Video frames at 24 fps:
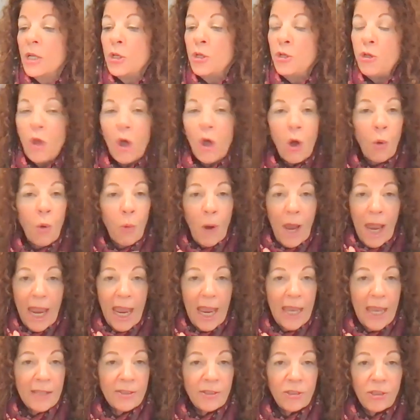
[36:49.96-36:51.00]
No
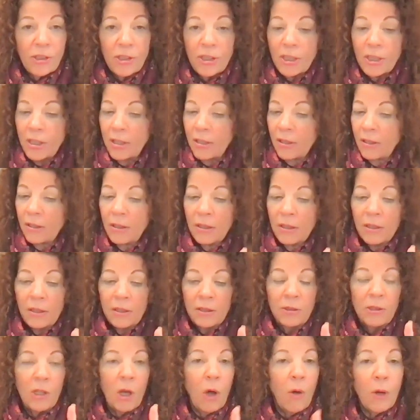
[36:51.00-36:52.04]
weights,
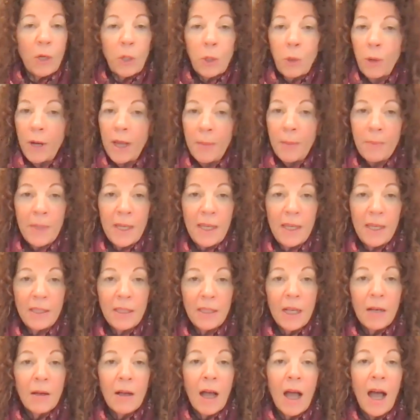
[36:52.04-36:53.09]
no
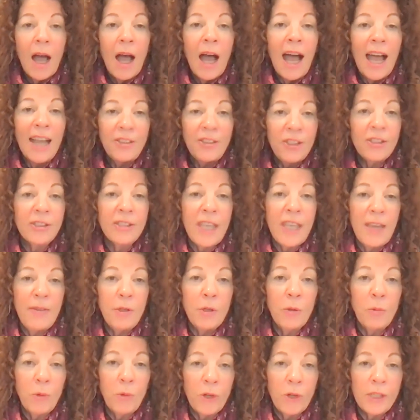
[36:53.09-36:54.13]
equipment. I just gave
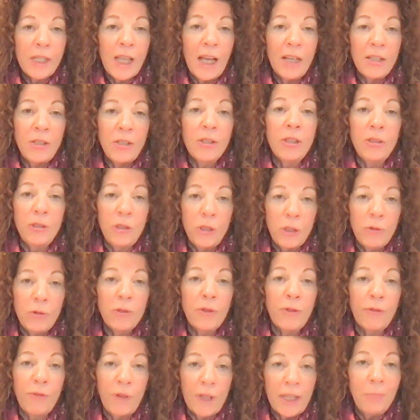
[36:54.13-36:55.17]
you a workout you can do
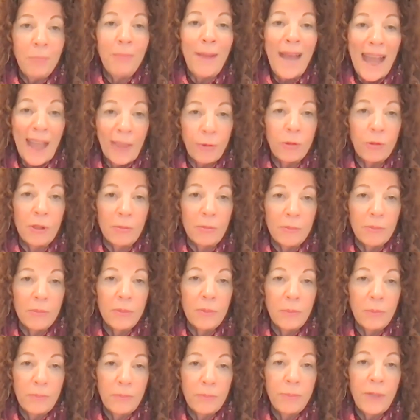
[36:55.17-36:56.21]
in the freaking bathroom,
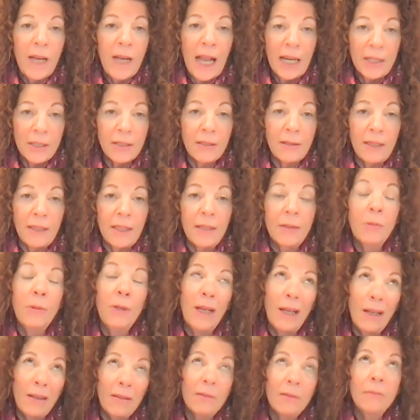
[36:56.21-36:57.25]
practically.
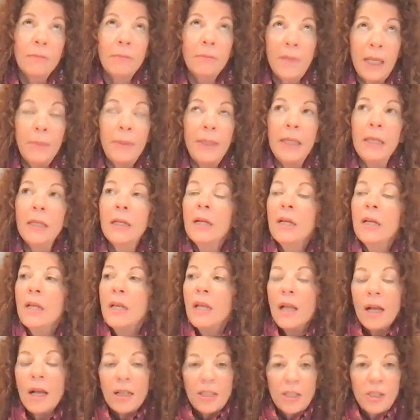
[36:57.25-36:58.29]
Well, maybe.
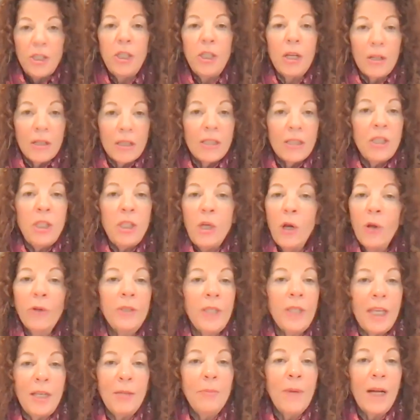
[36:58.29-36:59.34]
You don't
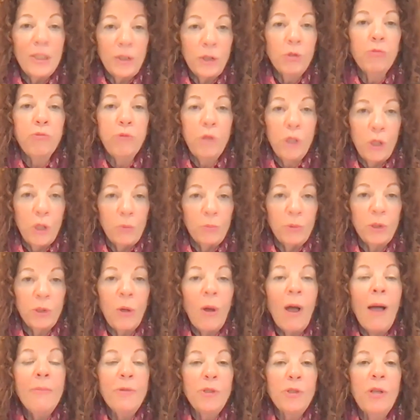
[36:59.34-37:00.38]
need much room.
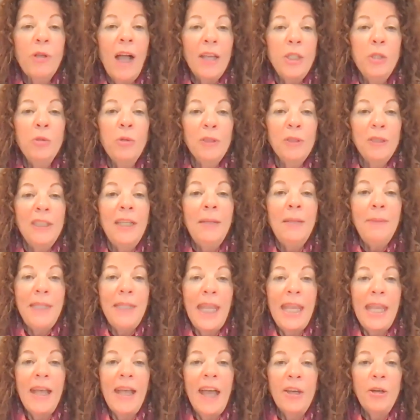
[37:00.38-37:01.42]
So I'm trying to
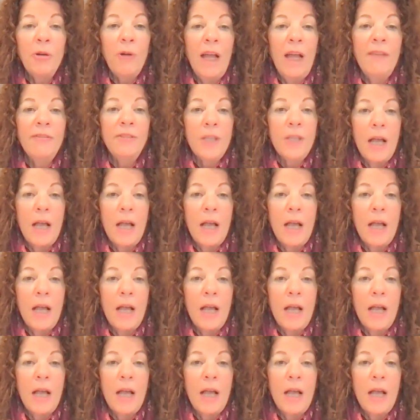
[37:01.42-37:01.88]
eliminate, I don't have